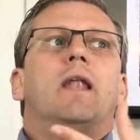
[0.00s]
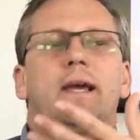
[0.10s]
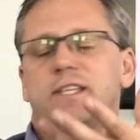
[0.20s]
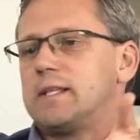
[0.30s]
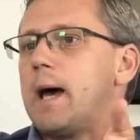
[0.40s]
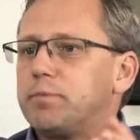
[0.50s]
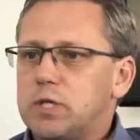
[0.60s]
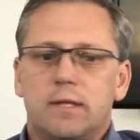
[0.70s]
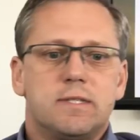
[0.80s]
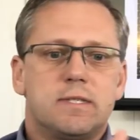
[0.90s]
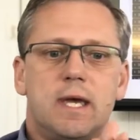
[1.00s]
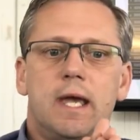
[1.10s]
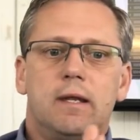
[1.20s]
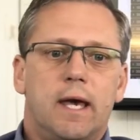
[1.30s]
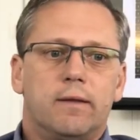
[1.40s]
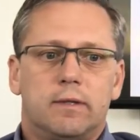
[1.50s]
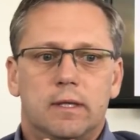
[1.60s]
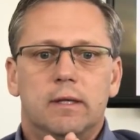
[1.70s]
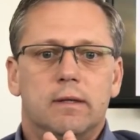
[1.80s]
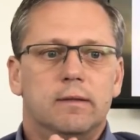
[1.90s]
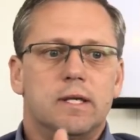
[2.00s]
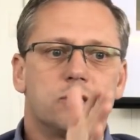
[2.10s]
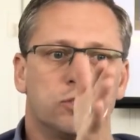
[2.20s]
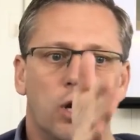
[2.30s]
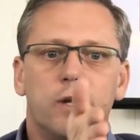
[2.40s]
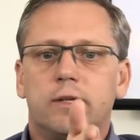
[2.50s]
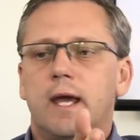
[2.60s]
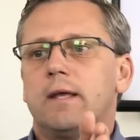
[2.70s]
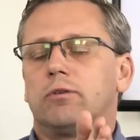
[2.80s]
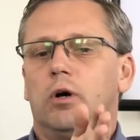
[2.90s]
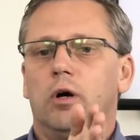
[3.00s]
like Snapchat, say that the start date